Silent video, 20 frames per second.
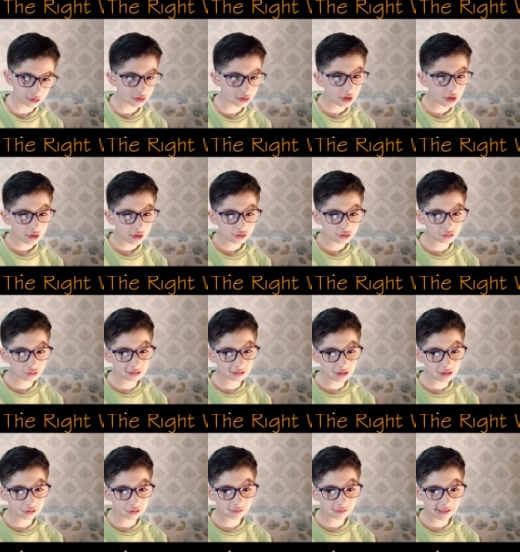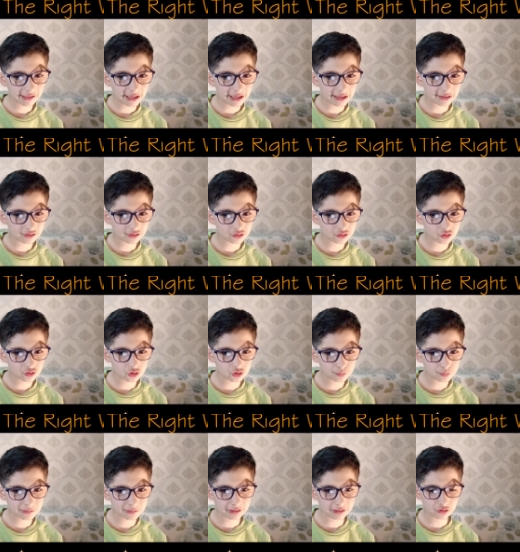So d3 has 2
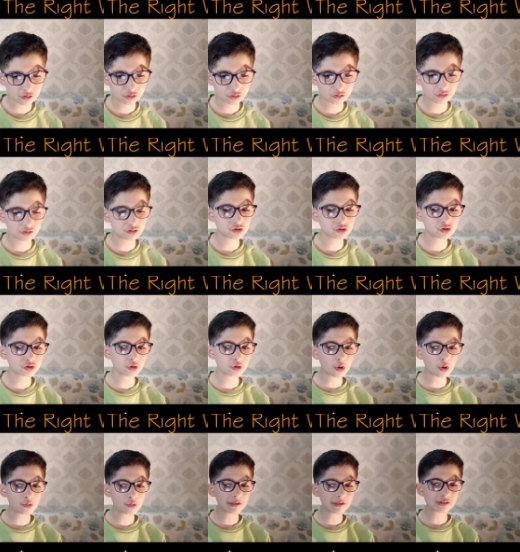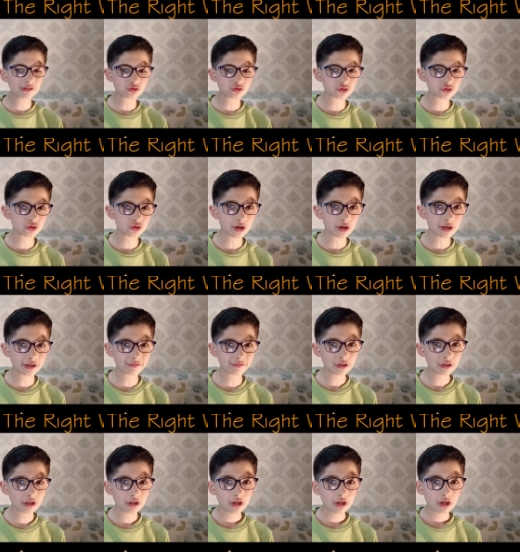potentials. You should always strive,
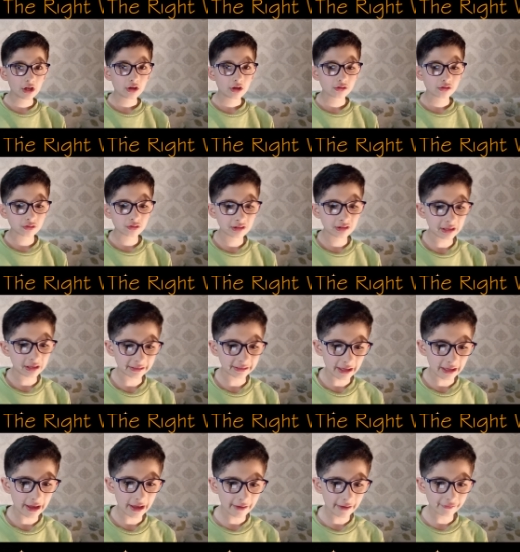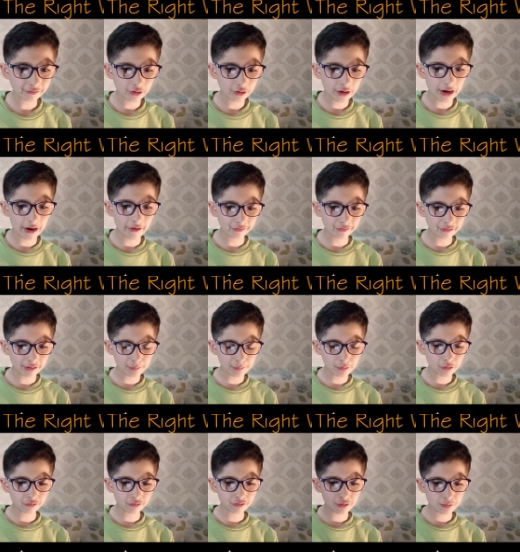like after every
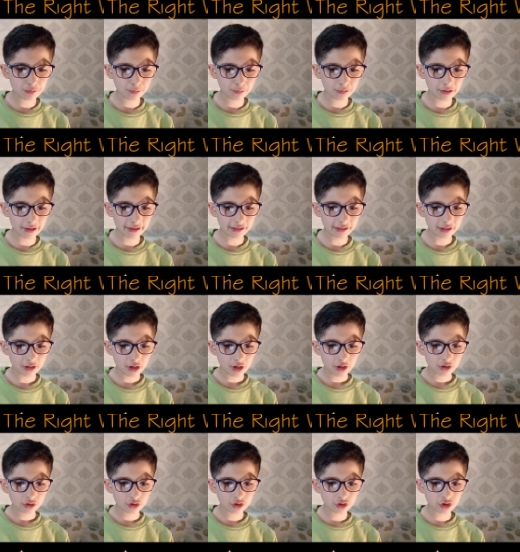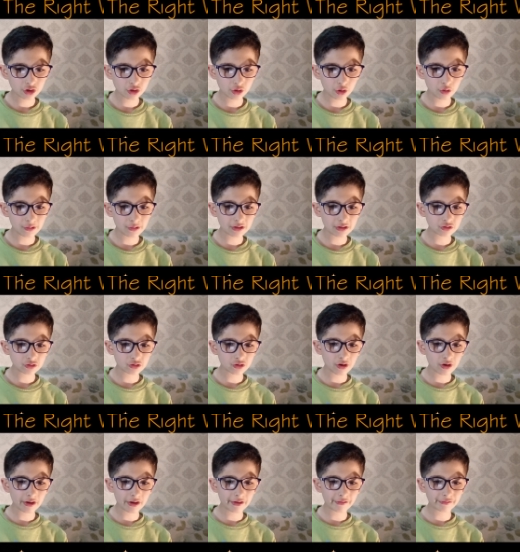move you play, you should always
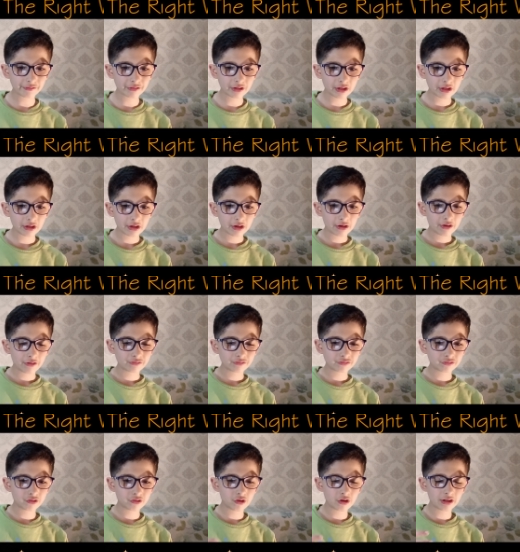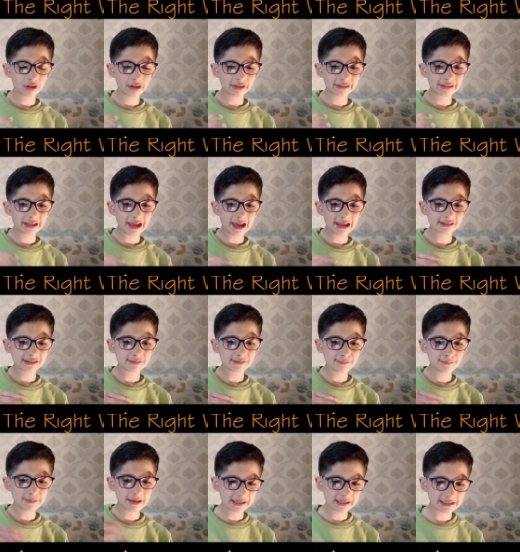strive for like as
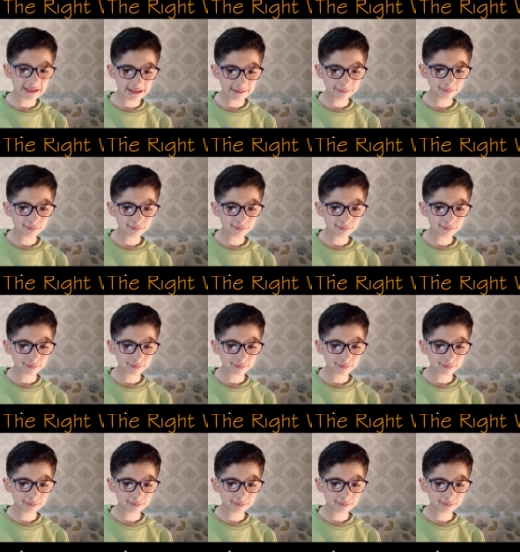many